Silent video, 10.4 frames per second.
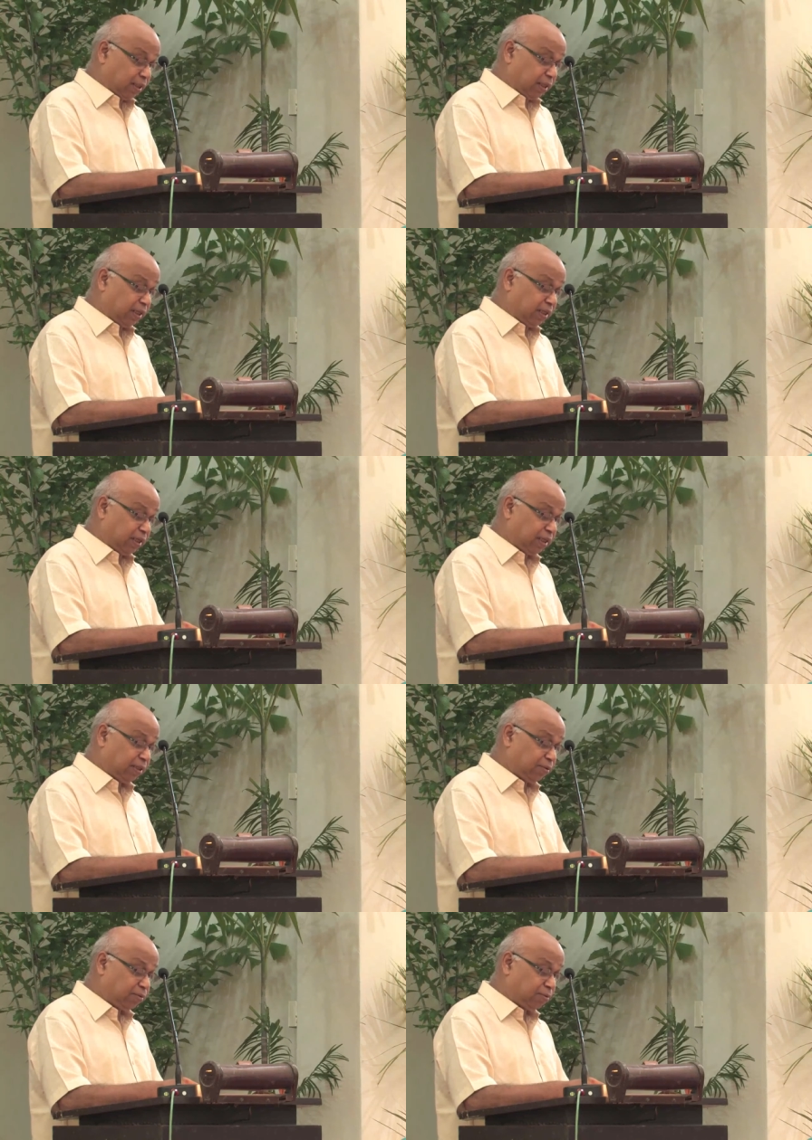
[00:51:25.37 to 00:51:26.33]
In
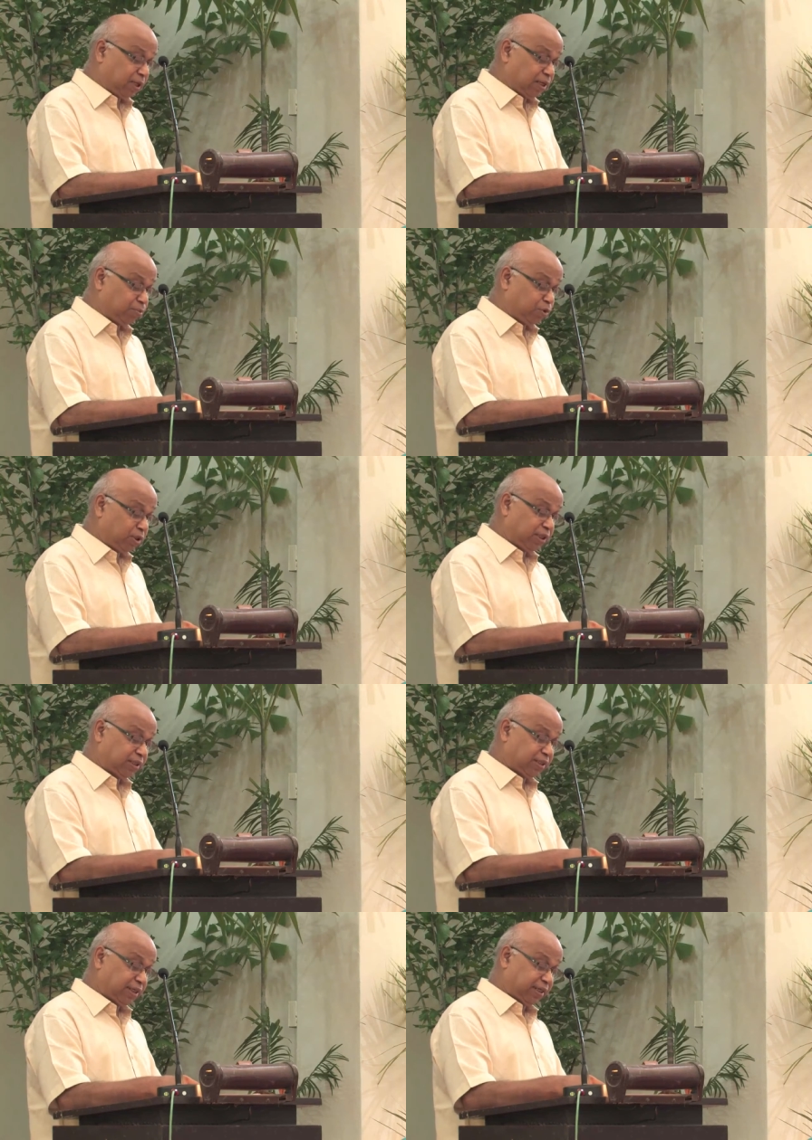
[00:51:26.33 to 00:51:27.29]
Hindu and
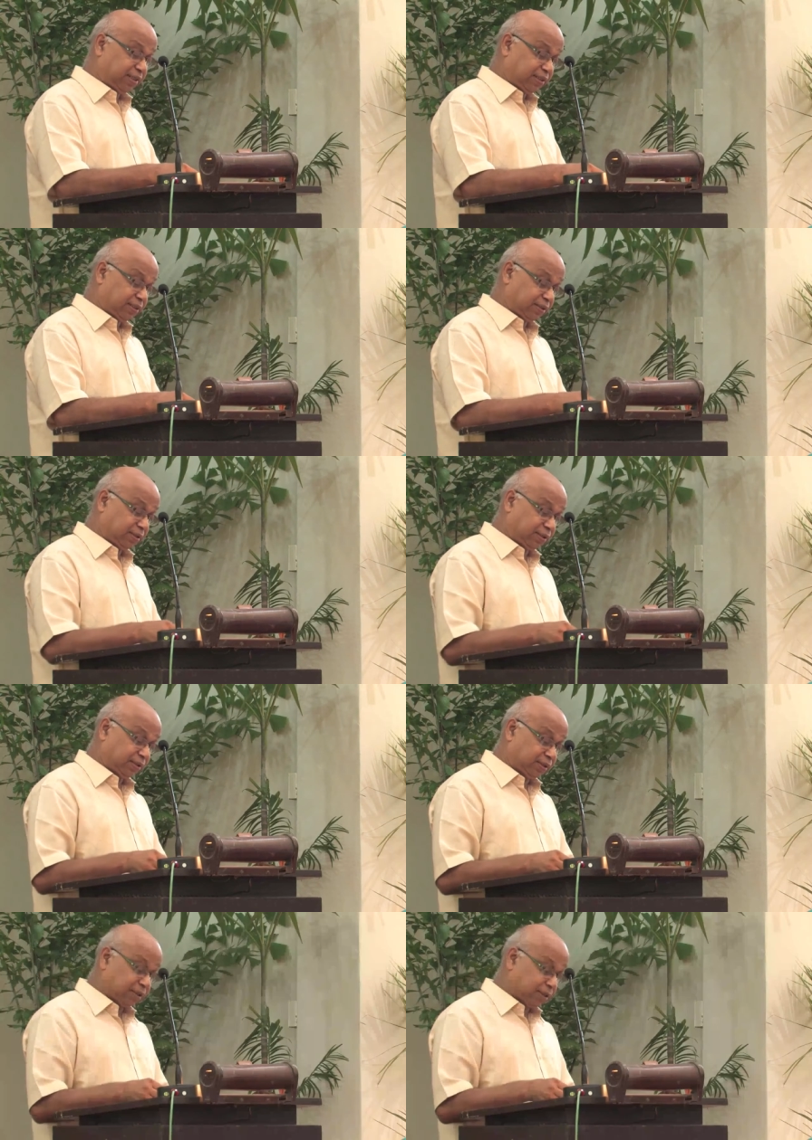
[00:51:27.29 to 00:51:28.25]
Buddhist
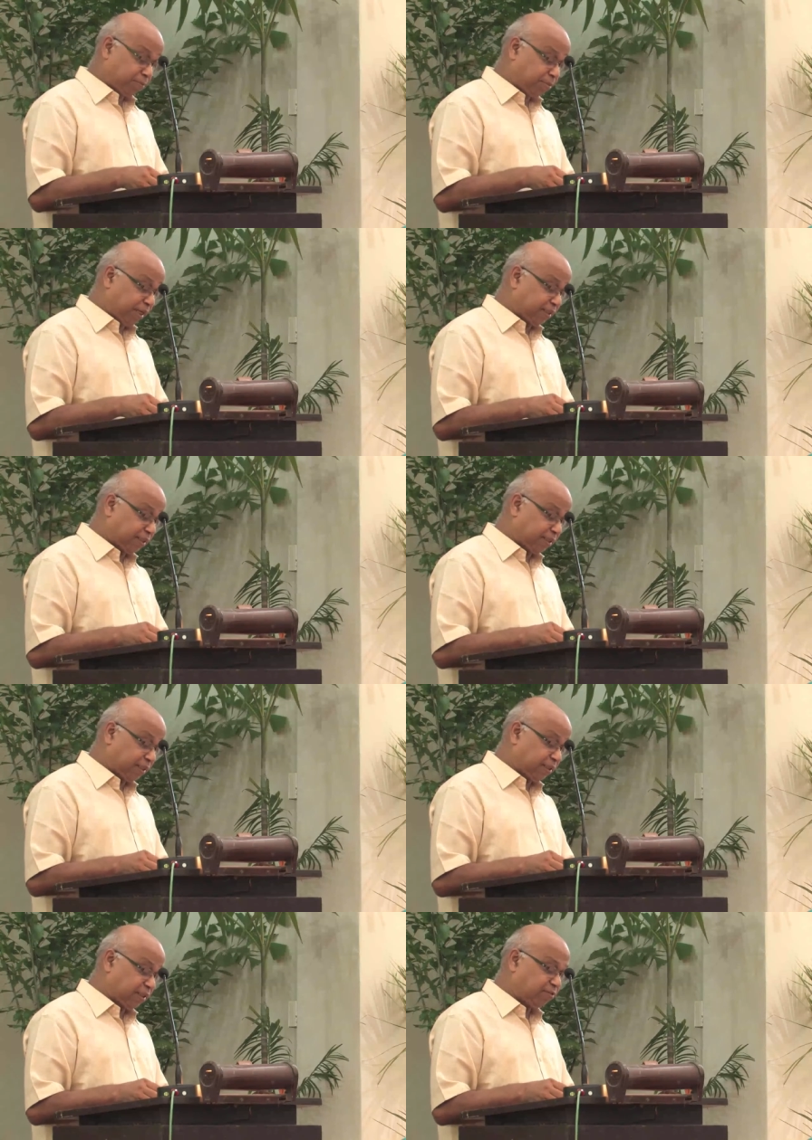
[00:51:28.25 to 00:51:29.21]
traditions,
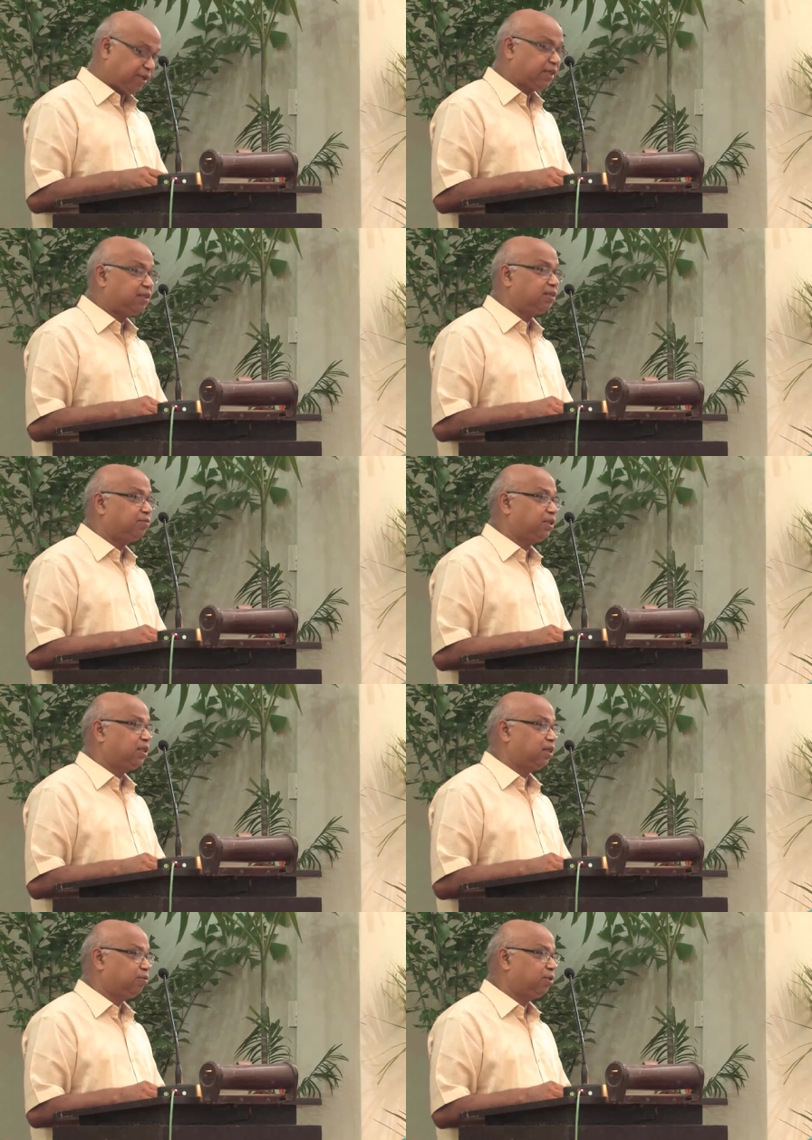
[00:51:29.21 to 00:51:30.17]
compassion is equated with
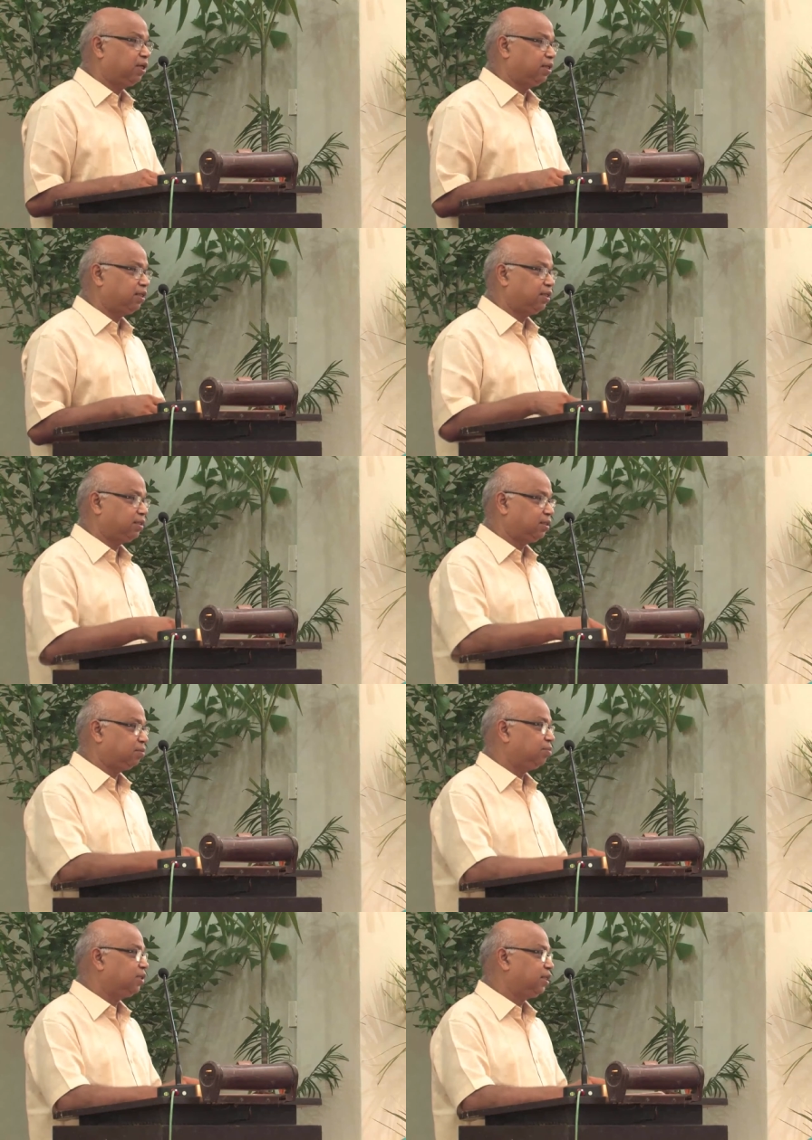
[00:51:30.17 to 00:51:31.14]
karuna, a
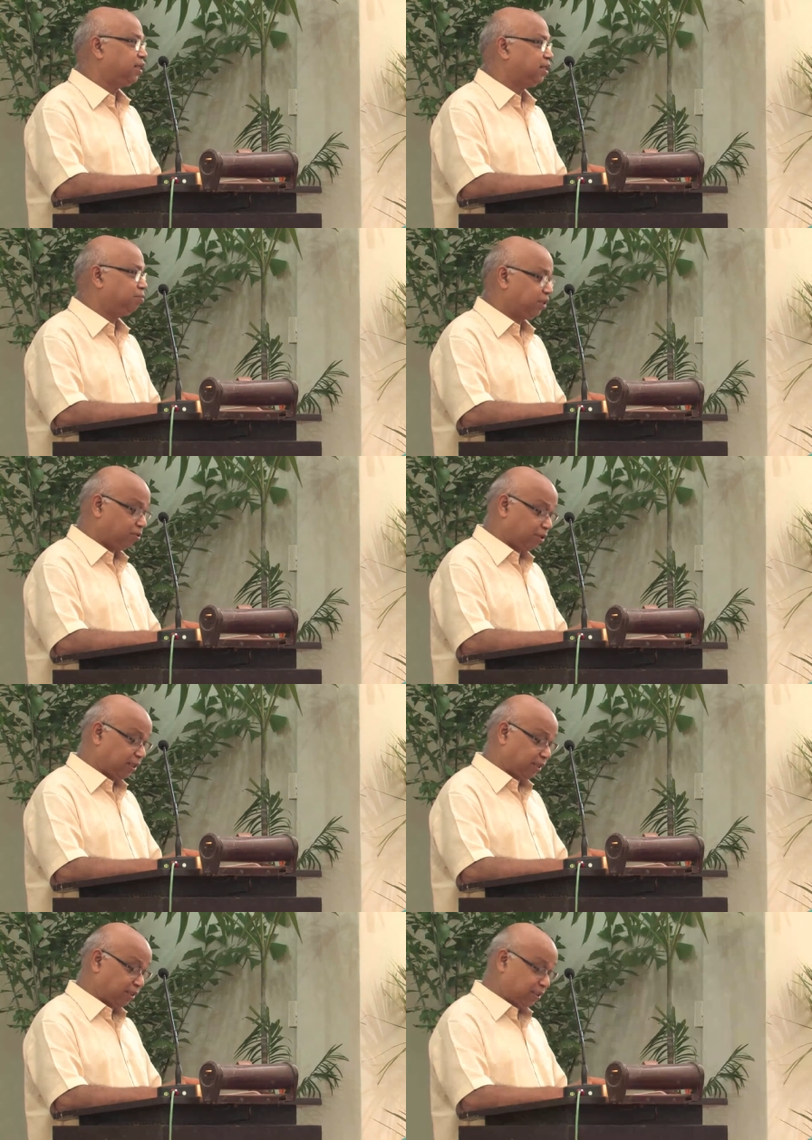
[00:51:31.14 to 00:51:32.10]
term that has been
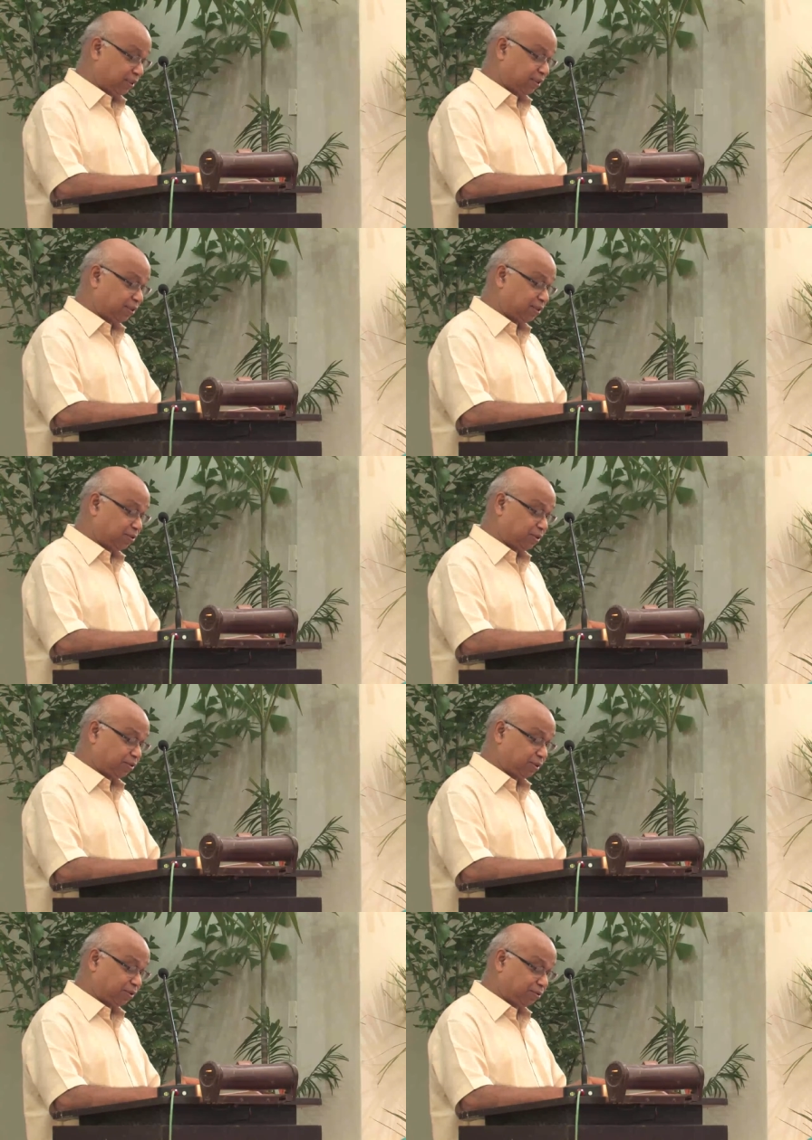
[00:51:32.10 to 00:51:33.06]
already
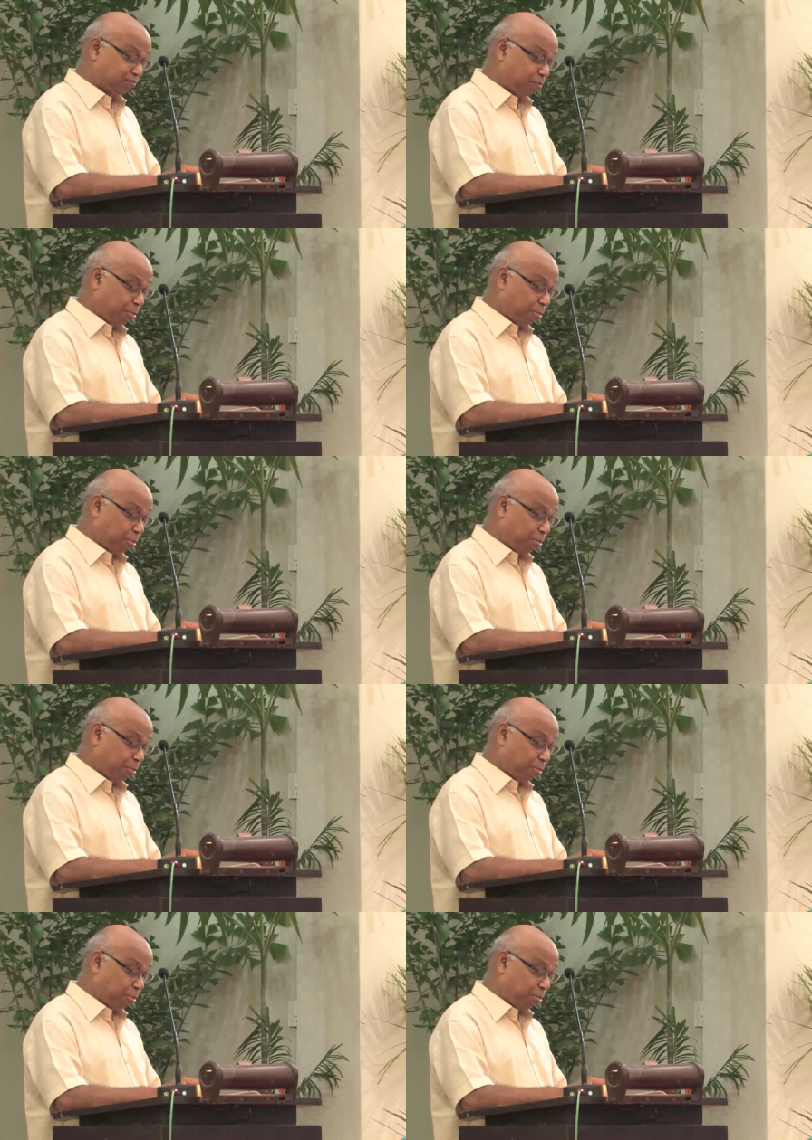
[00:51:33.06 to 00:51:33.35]
introduced to you.